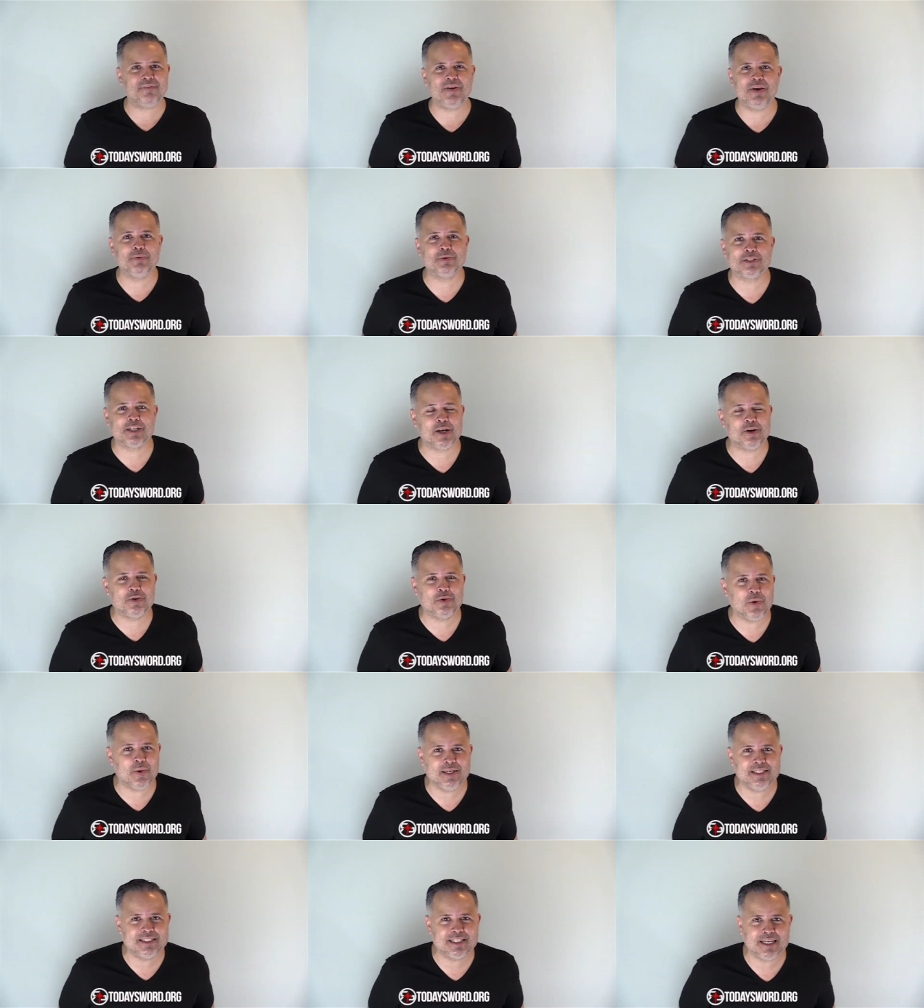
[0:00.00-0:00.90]
He was
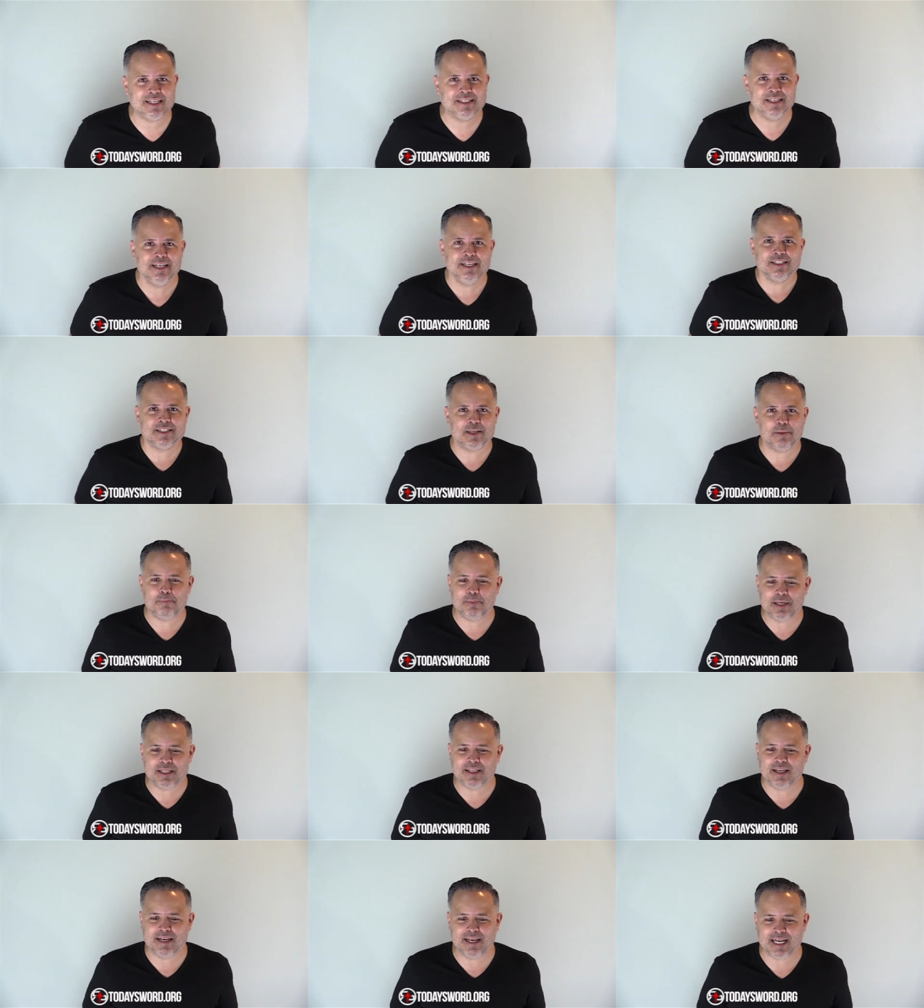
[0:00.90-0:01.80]
anointed to
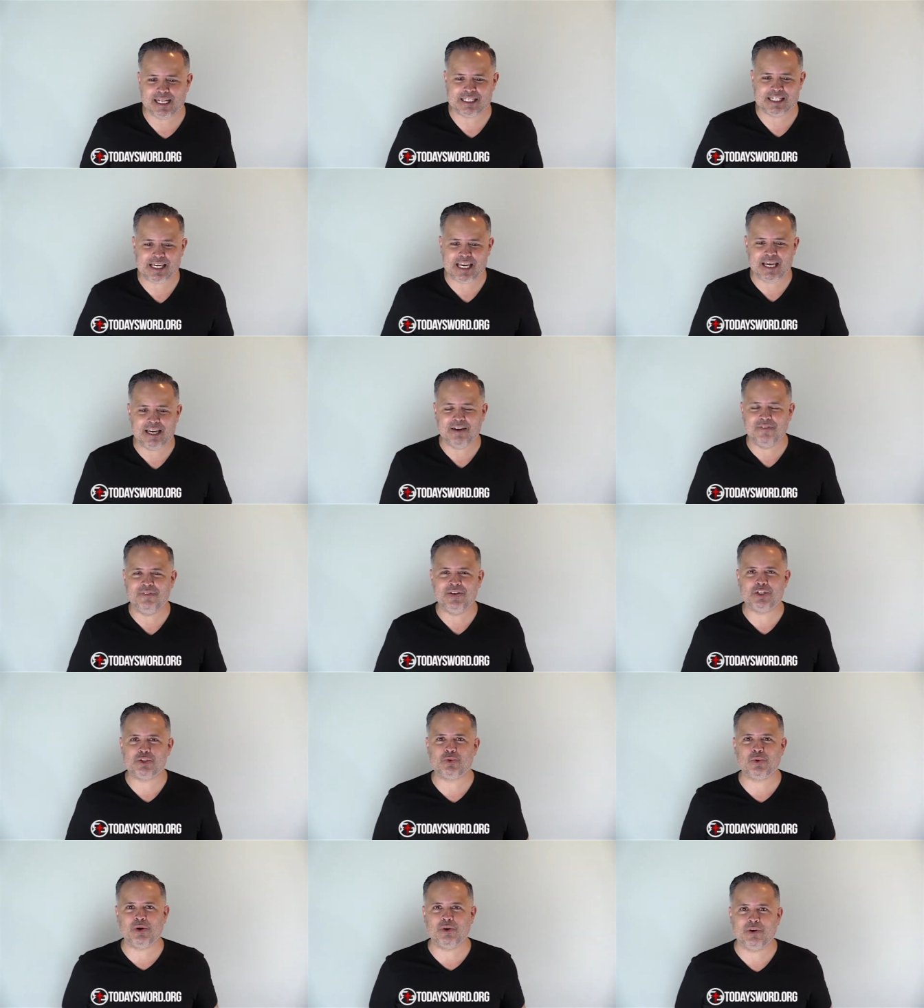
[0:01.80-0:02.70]
be the next king of
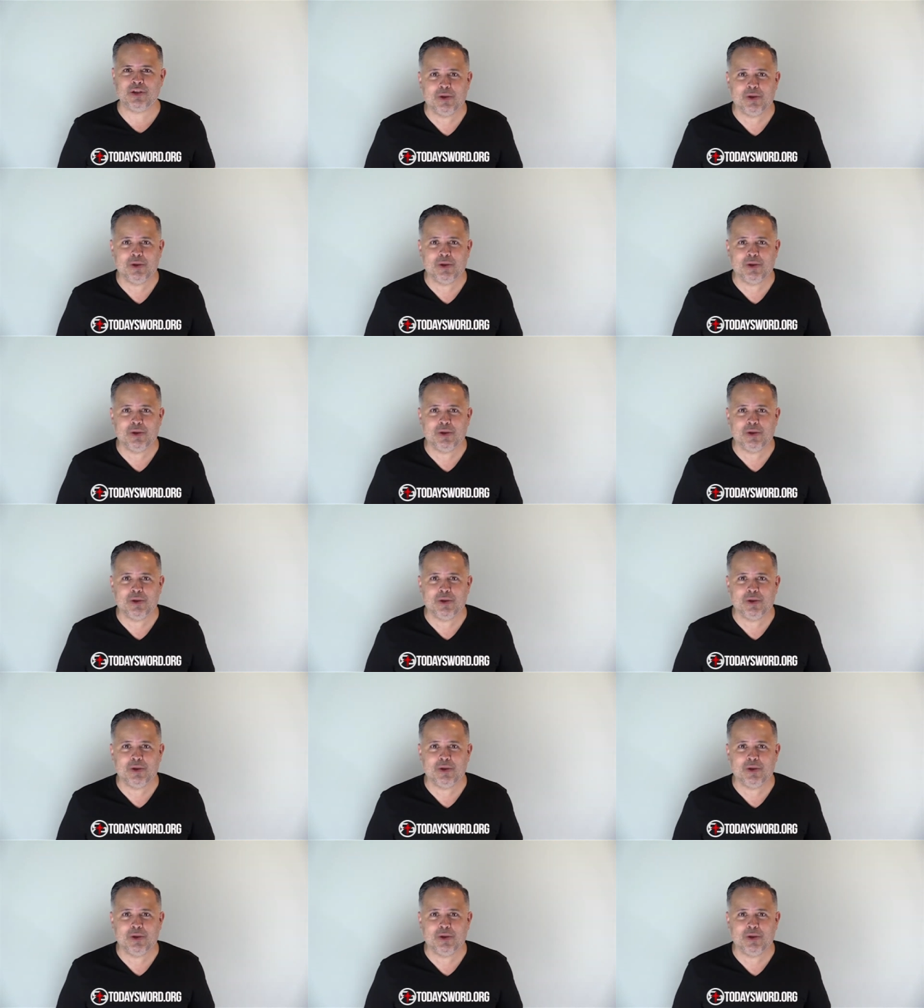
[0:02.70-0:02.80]
Israel.